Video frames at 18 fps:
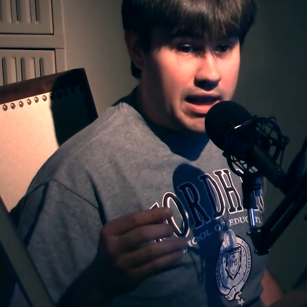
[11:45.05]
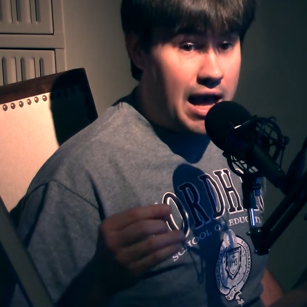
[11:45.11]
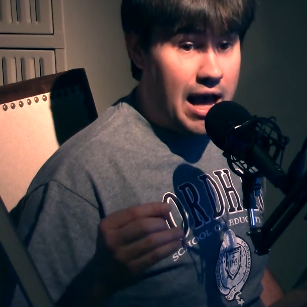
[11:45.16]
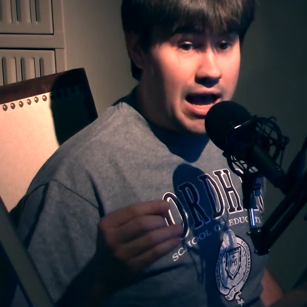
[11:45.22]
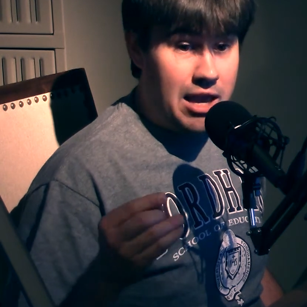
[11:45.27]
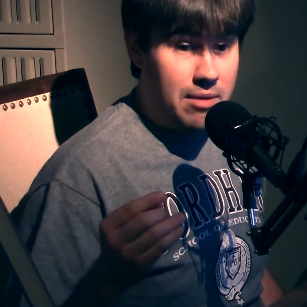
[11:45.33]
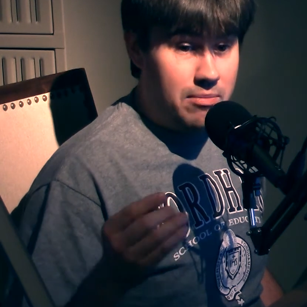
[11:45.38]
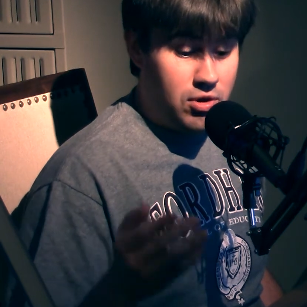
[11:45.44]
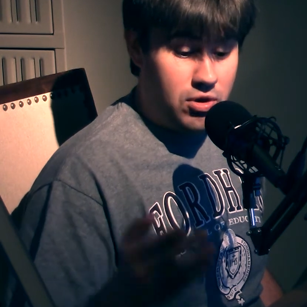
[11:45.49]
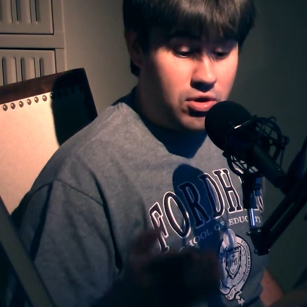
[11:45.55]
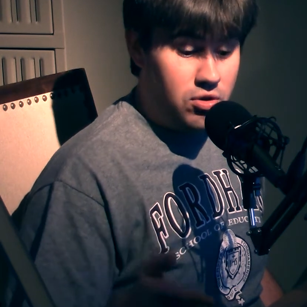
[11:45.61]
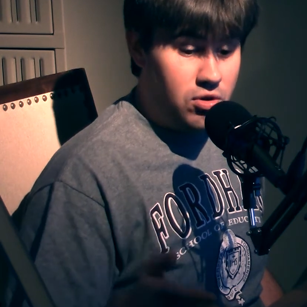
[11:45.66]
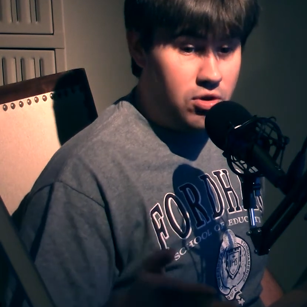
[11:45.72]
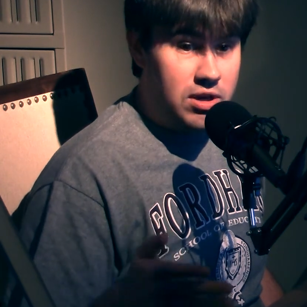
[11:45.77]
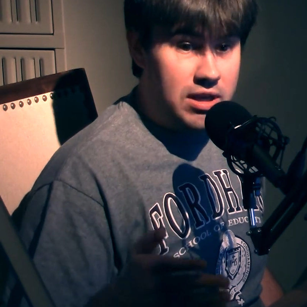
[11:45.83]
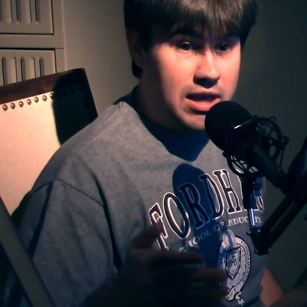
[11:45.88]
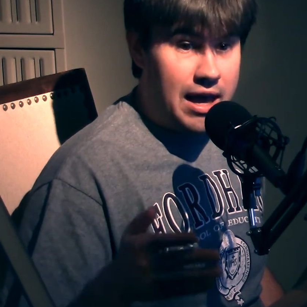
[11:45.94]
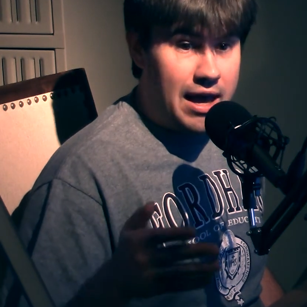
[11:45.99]
I am a
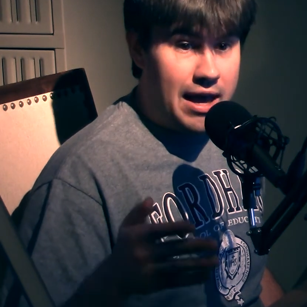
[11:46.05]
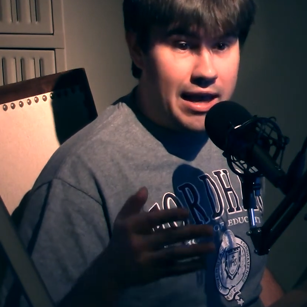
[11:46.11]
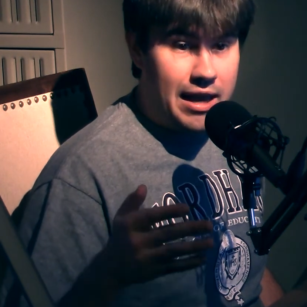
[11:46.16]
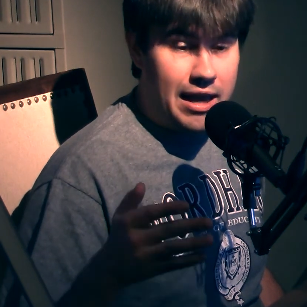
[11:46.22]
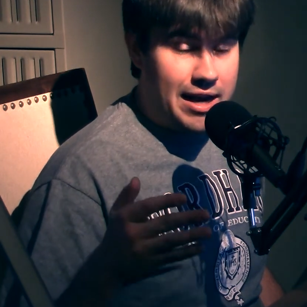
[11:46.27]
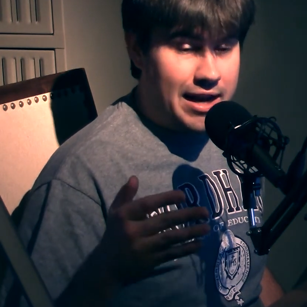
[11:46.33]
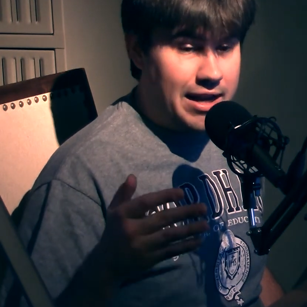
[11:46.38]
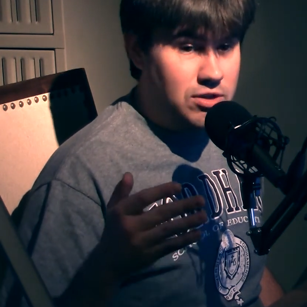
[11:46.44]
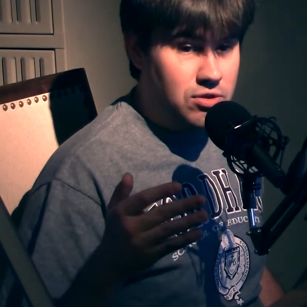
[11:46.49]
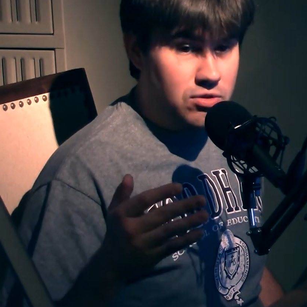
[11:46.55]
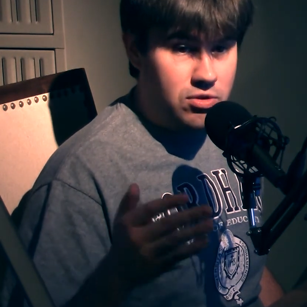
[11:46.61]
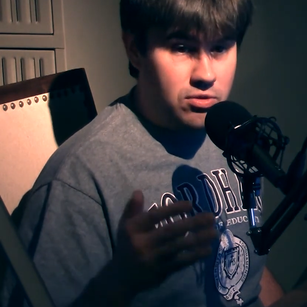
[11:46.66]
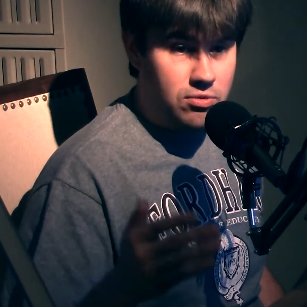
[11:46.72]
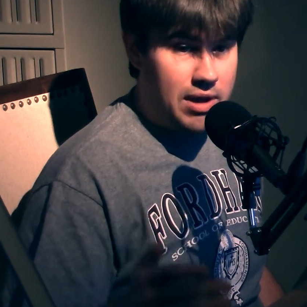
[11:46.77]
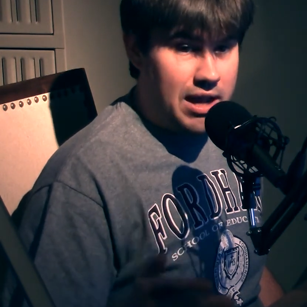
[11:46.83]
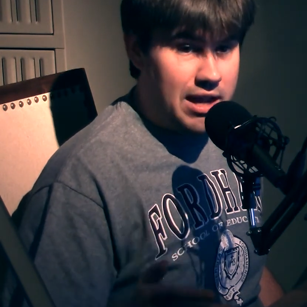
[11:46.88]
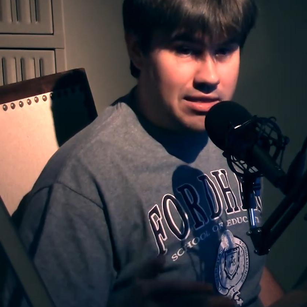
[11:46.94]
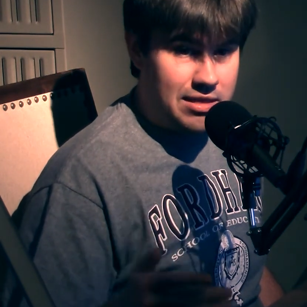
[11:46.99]
good guy and I do the
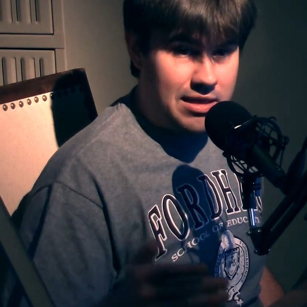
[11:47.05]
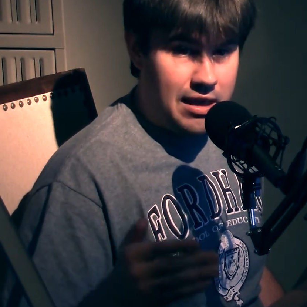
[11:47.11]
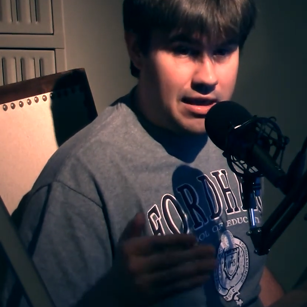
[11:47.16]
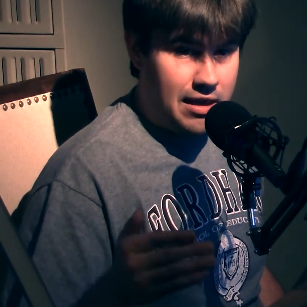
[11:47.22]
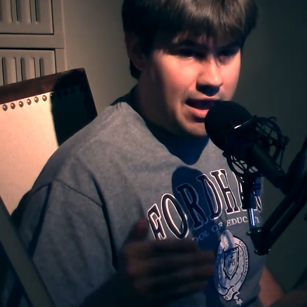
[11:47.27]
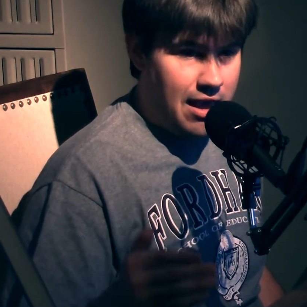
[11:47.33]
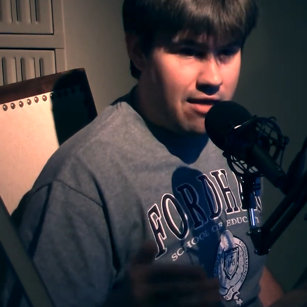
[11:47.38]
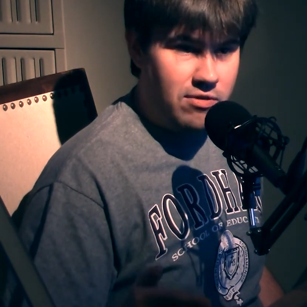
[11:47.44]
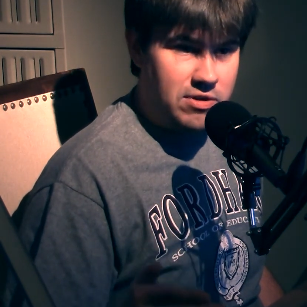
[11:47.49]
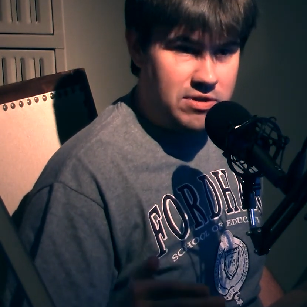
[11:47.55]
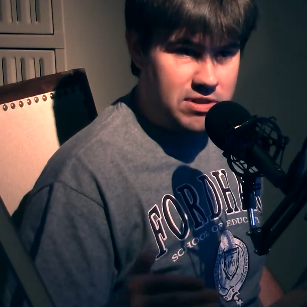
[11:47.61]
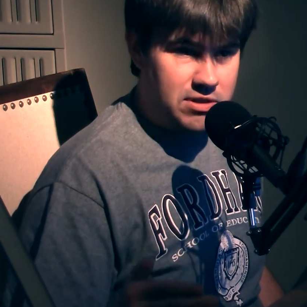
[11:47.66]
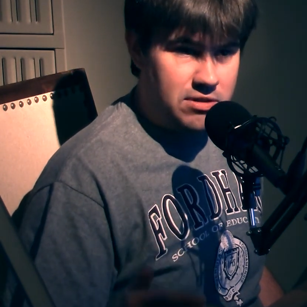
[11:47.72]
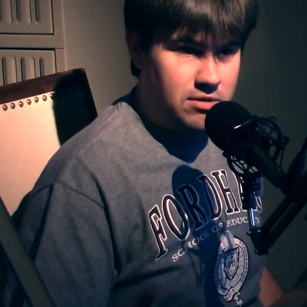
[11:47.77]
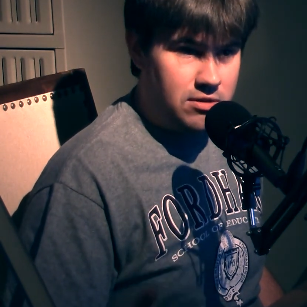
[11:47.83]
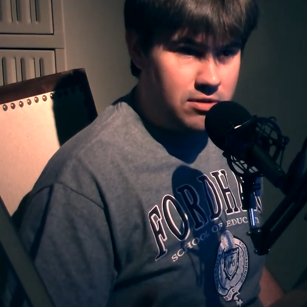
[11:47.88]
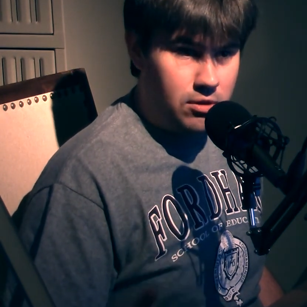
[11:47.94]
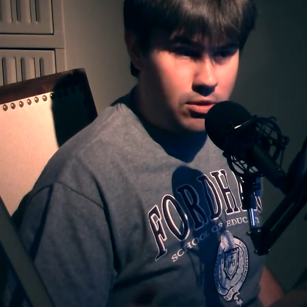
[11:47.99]
right thing every
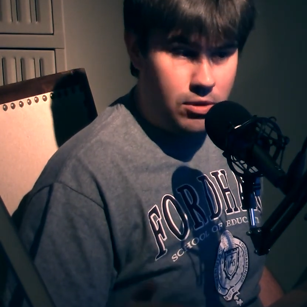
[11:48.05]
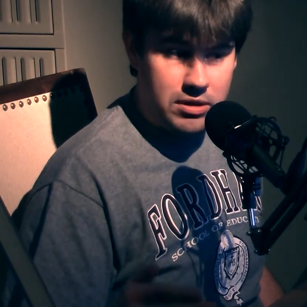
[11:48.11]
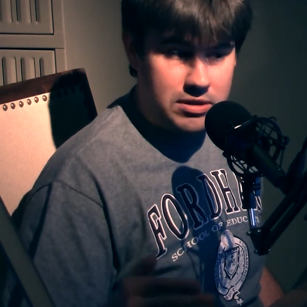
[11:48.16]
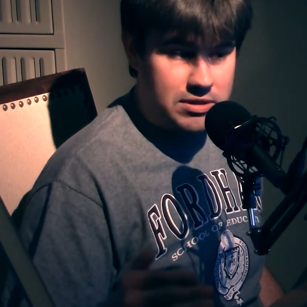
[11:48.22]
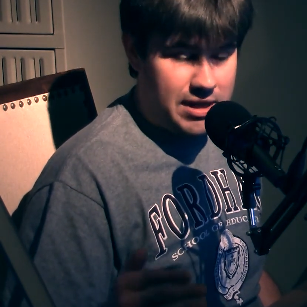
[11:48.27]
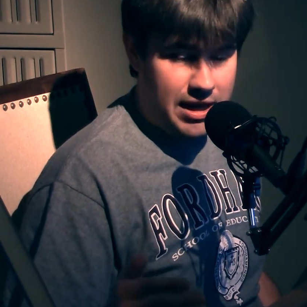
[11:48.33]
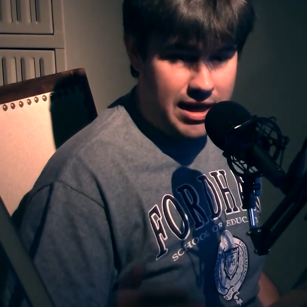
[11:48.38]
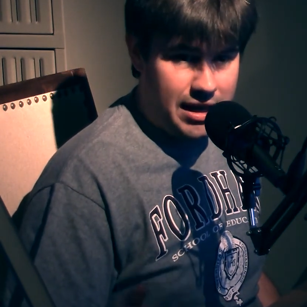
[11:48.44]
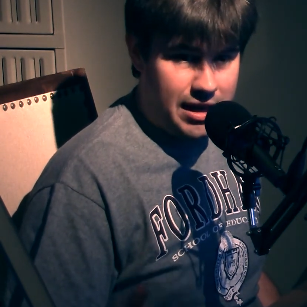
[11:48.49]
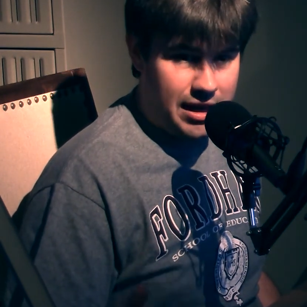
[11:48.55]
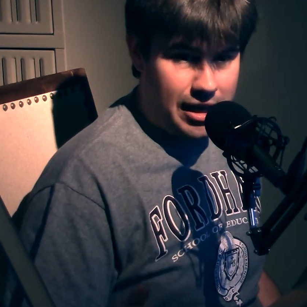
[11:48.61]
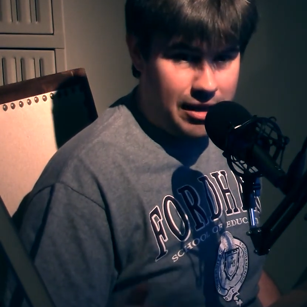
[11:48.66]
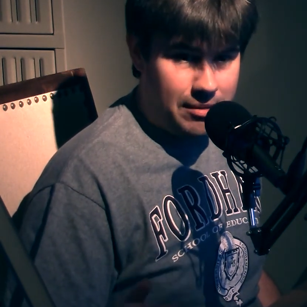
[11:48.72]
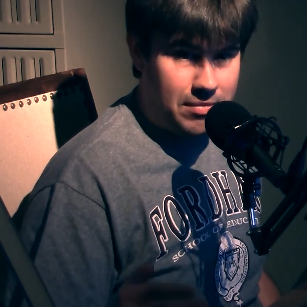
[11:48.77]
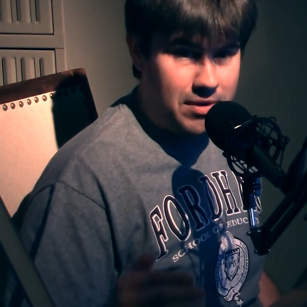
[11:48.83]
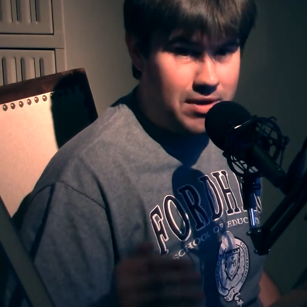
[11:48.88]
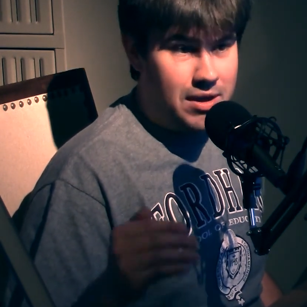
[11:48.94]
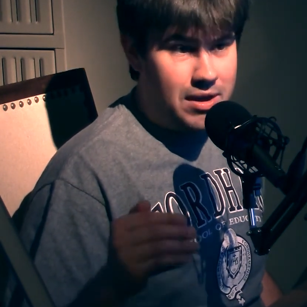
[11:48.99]
single
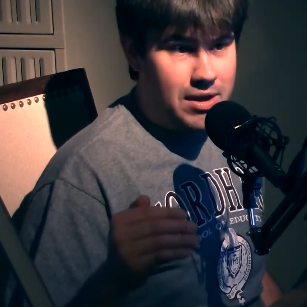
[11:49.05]
time,